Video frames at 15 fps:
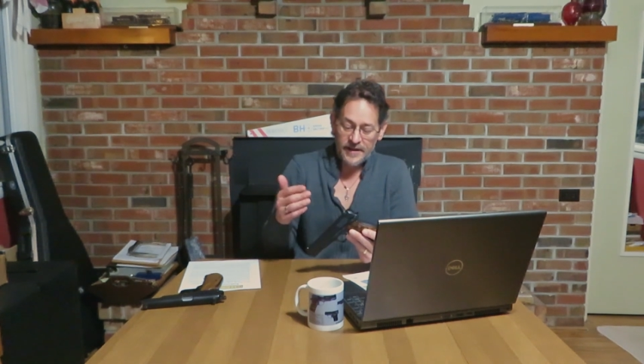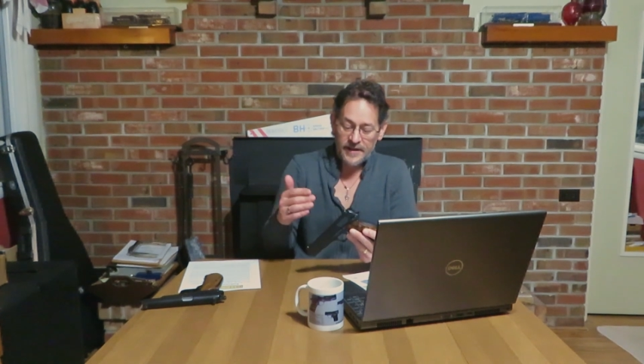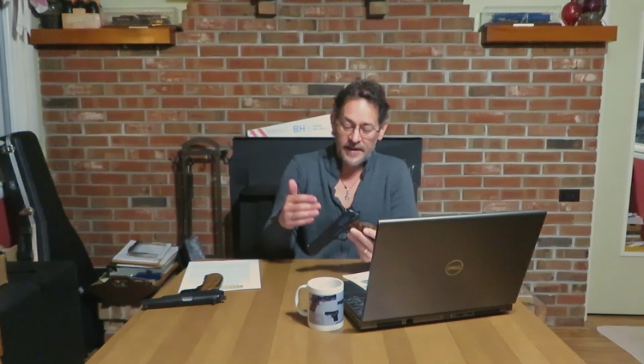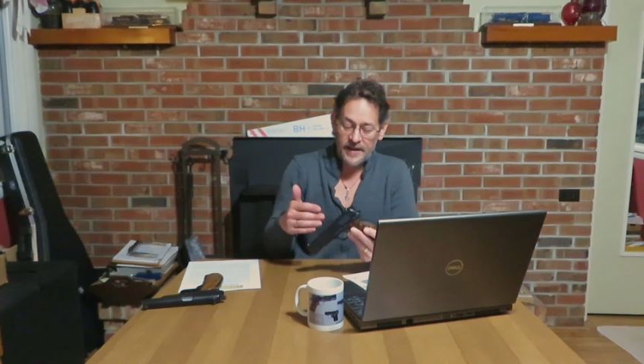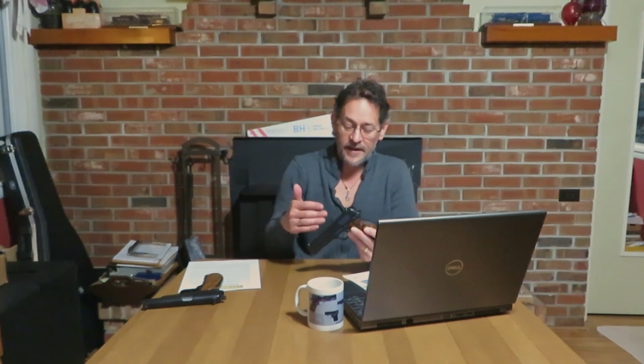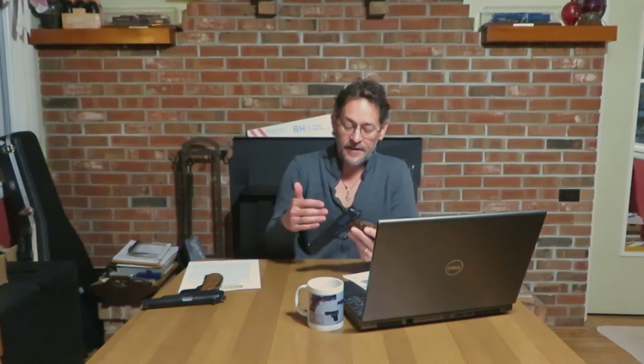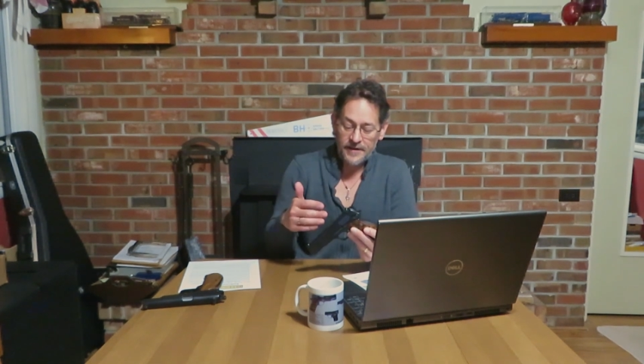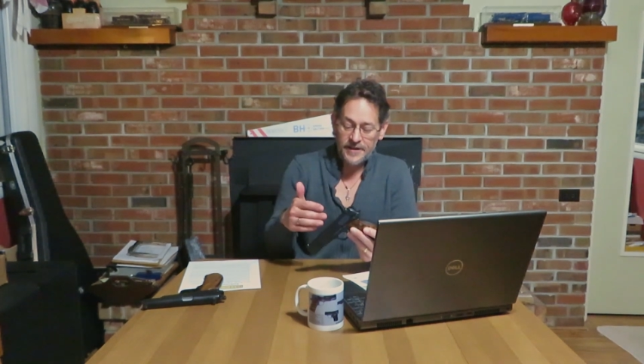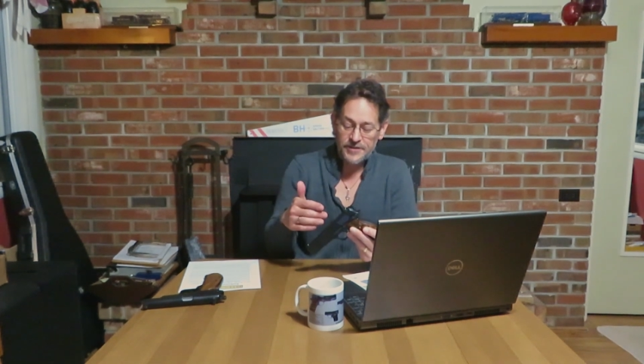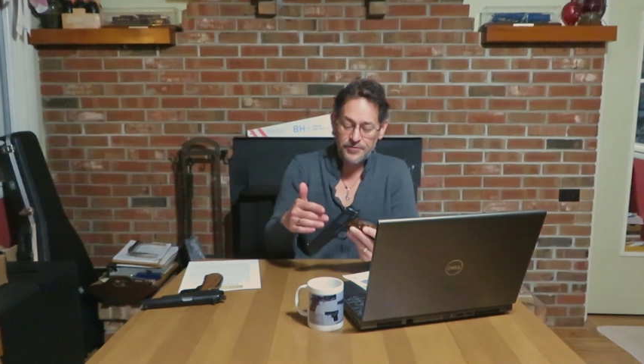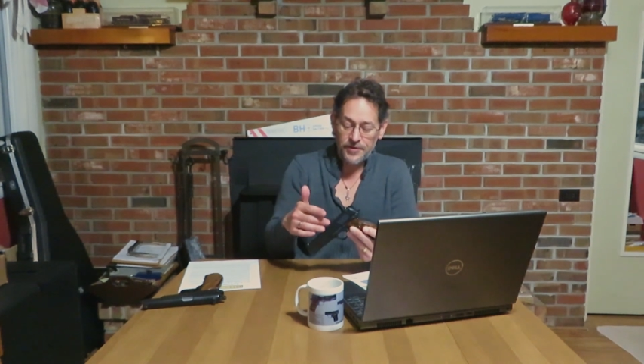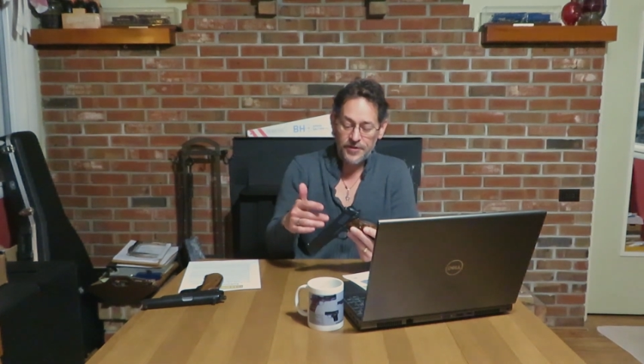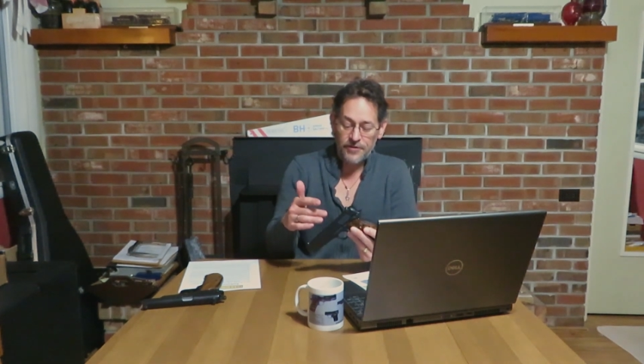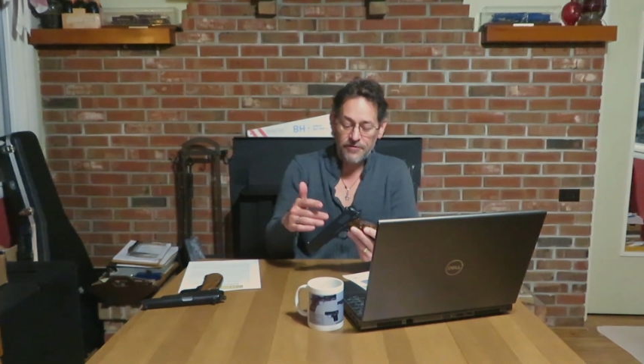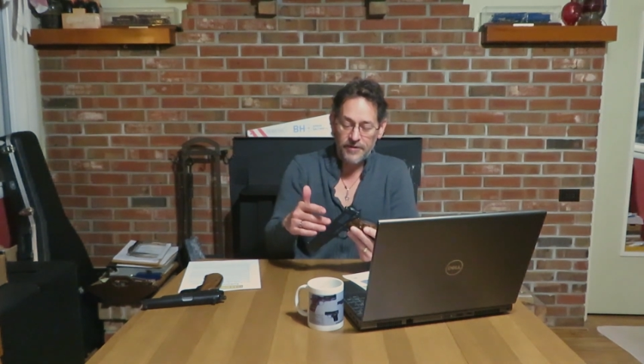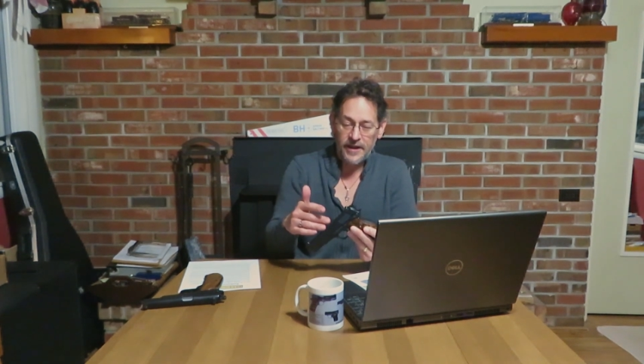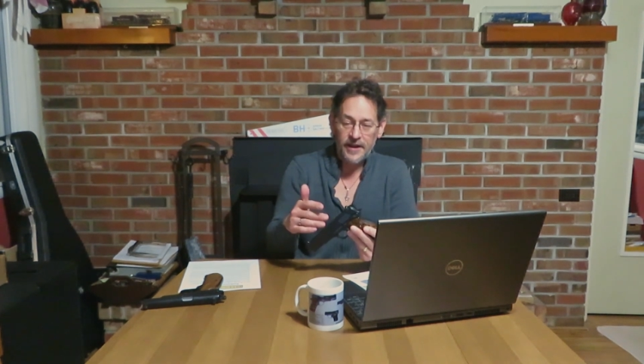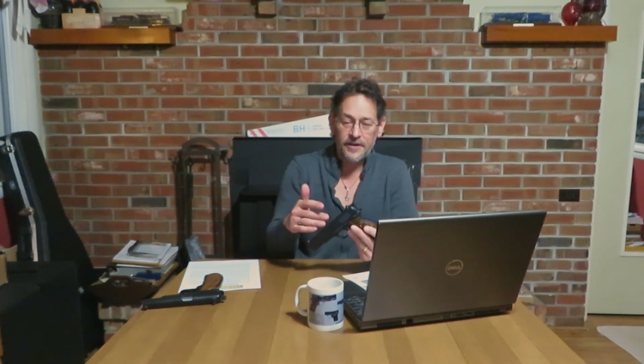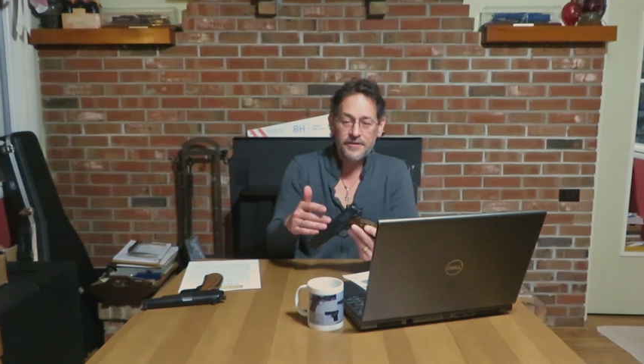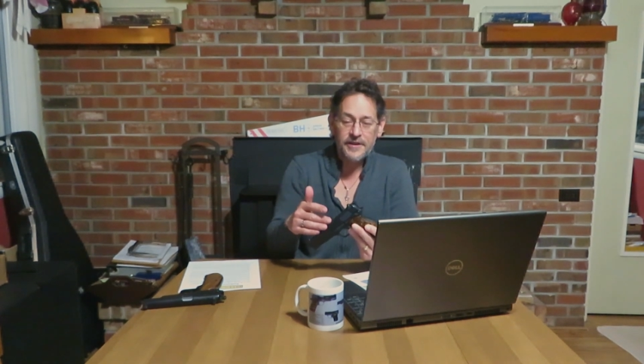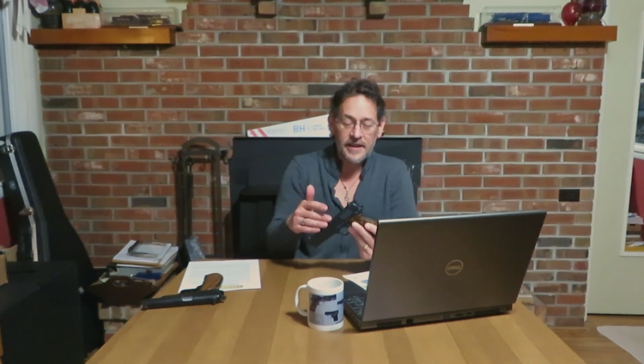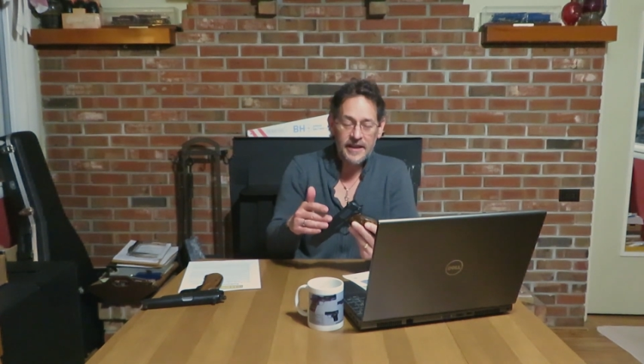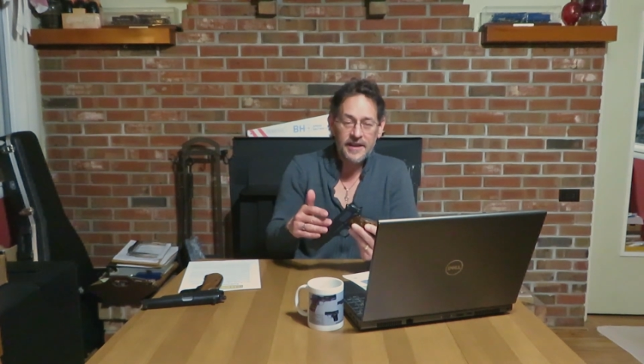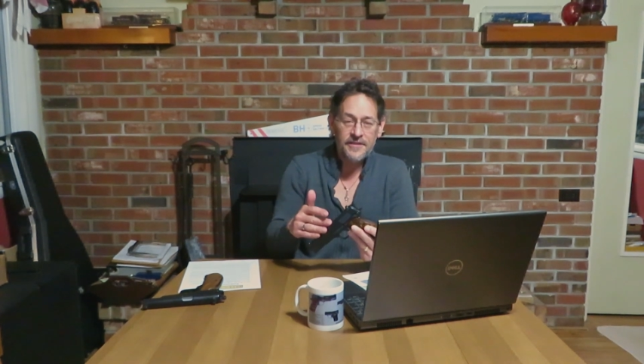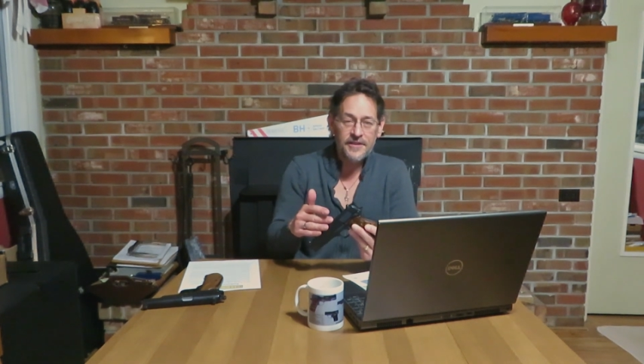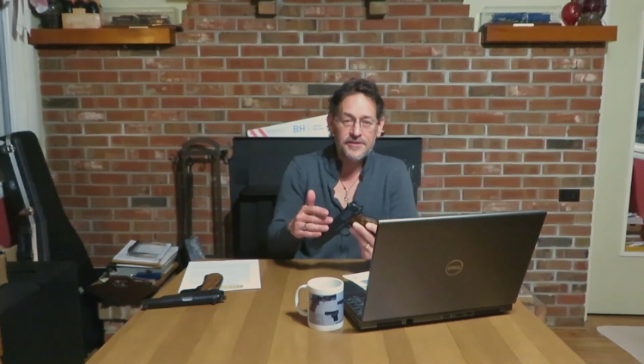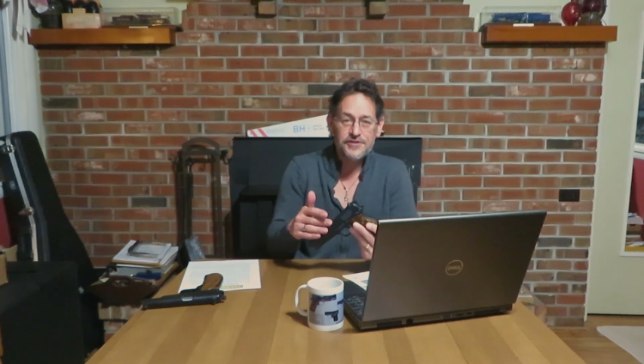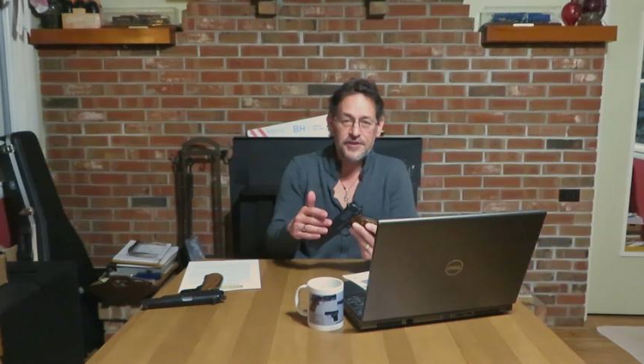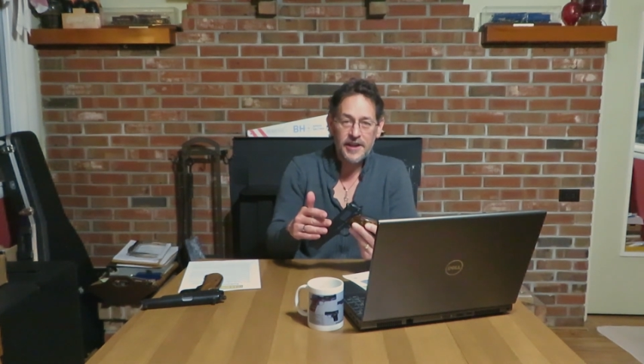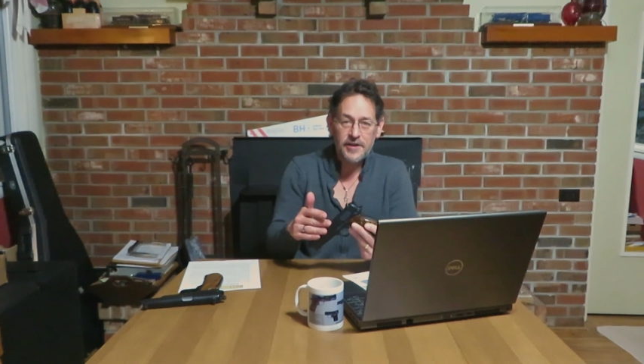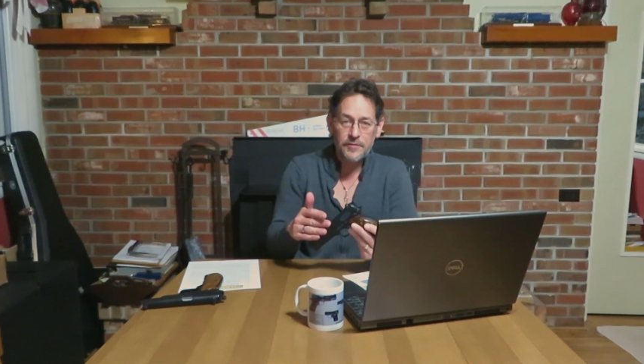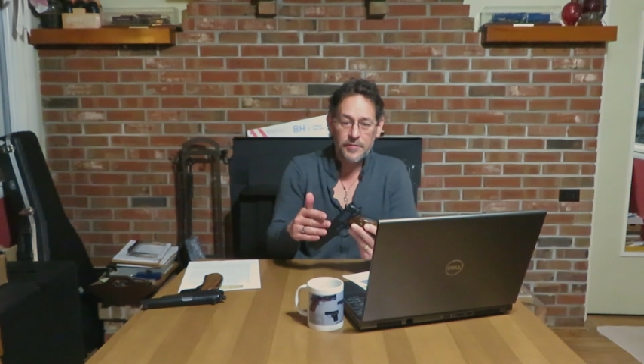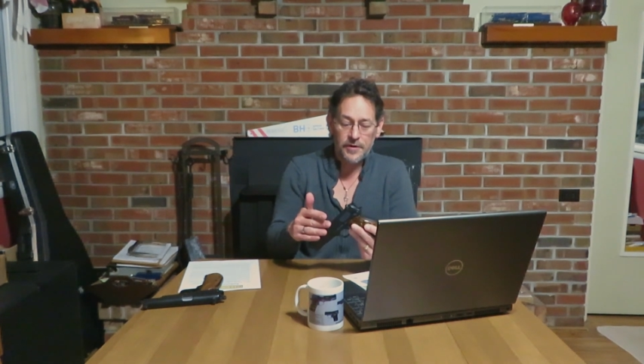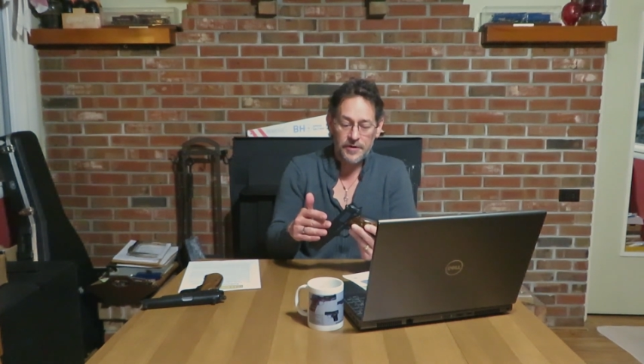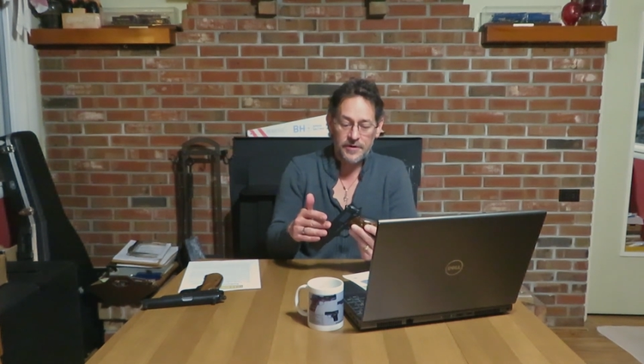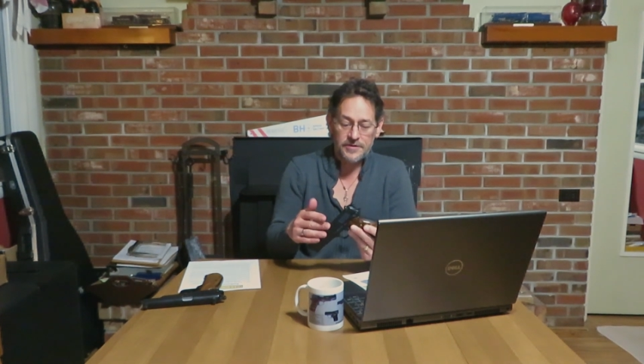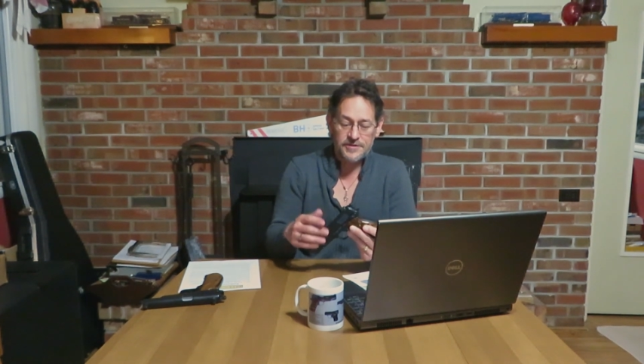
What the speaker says: carries with a round in the chamber.